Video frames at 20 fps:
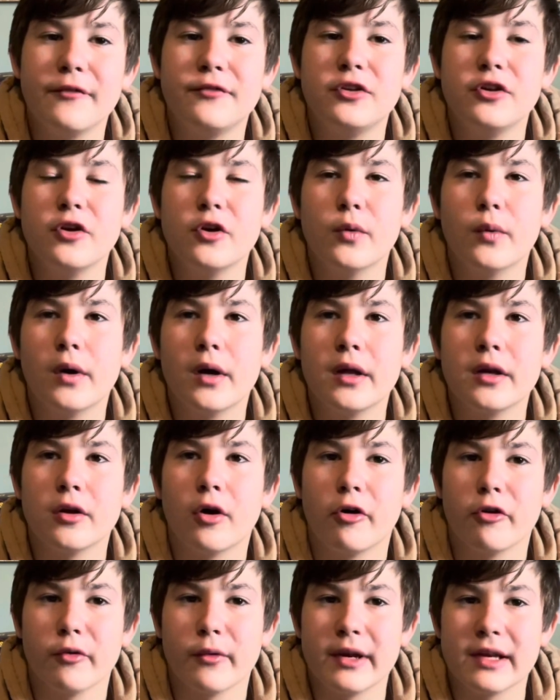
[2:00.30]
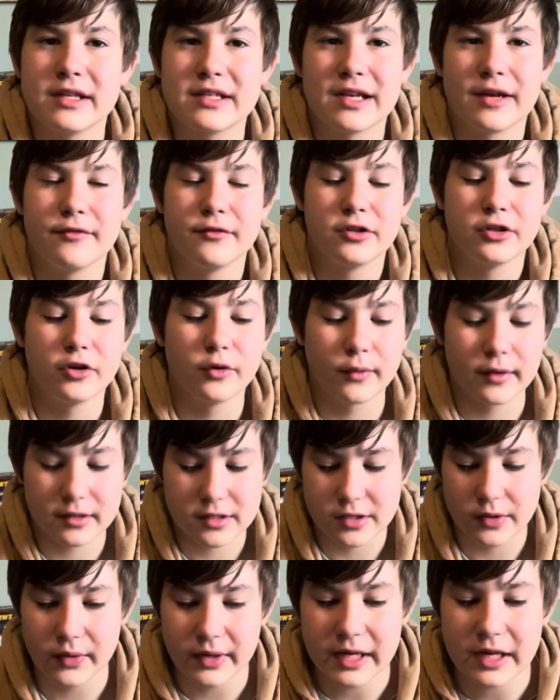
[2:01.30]
to 1 all the way to 7:2 to 1.
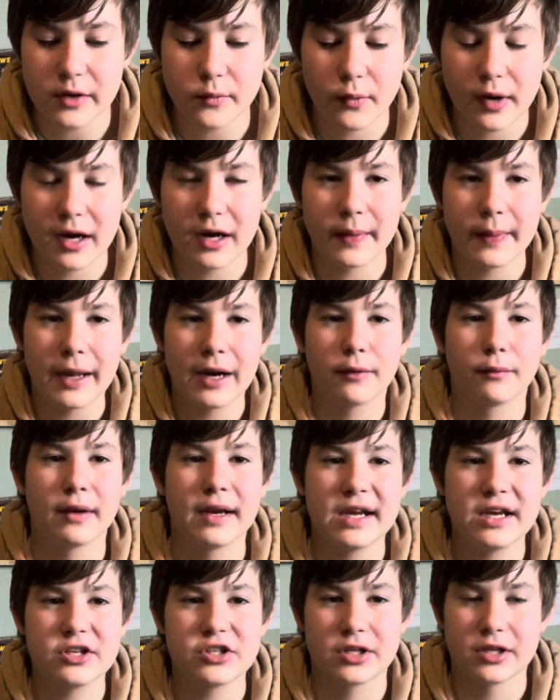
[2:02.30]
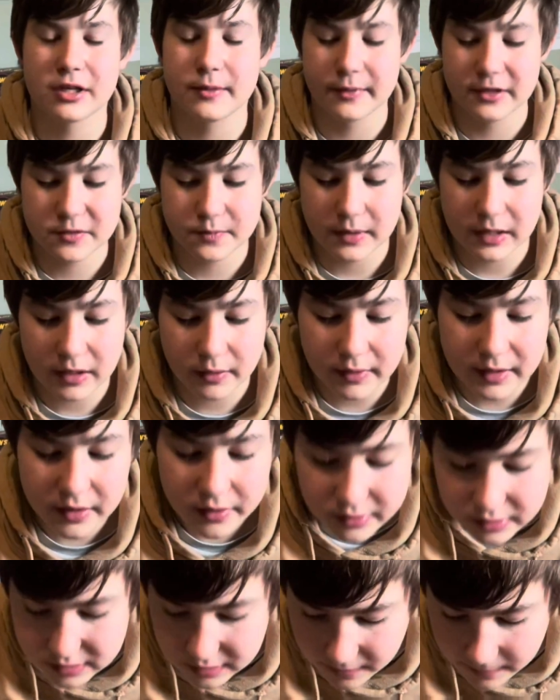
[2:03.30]
So anywhere in that range, I like my spinning
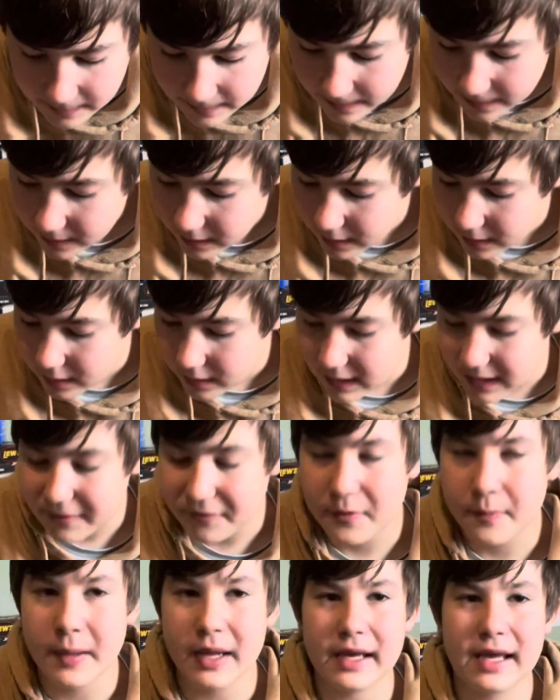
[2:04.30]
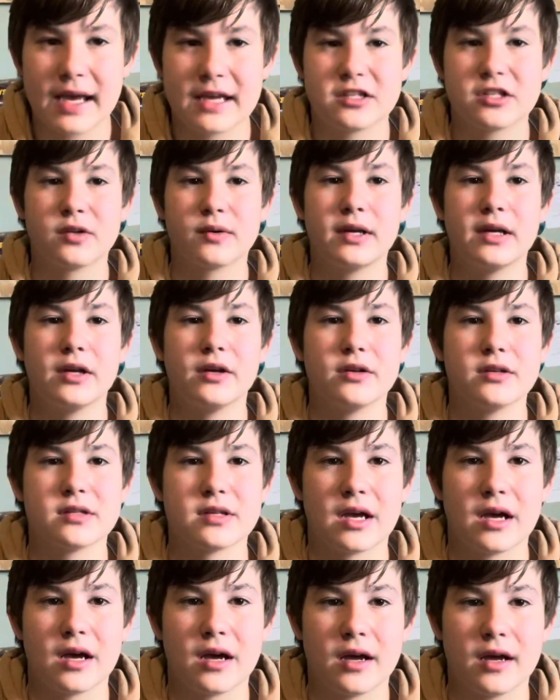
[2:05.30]
reels. And for bait casting reels,
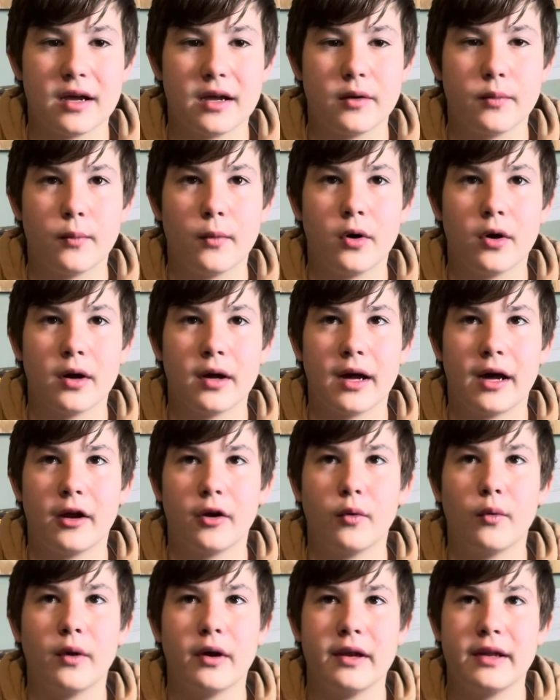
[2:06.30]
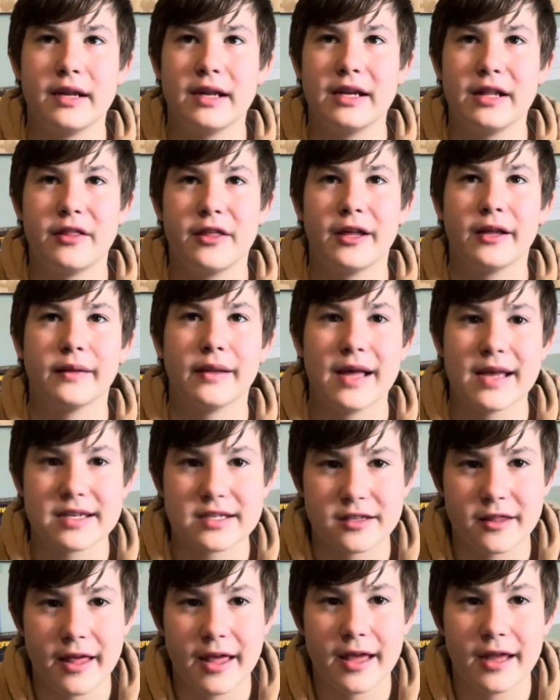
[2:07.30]
I don't want anything less
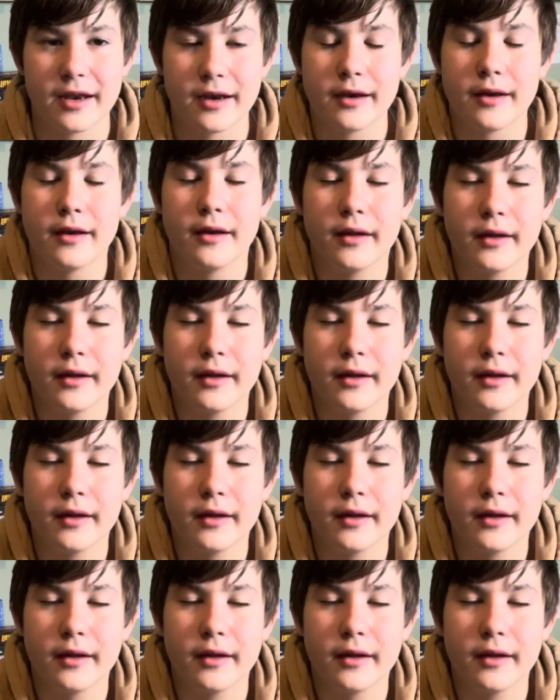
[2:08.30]
than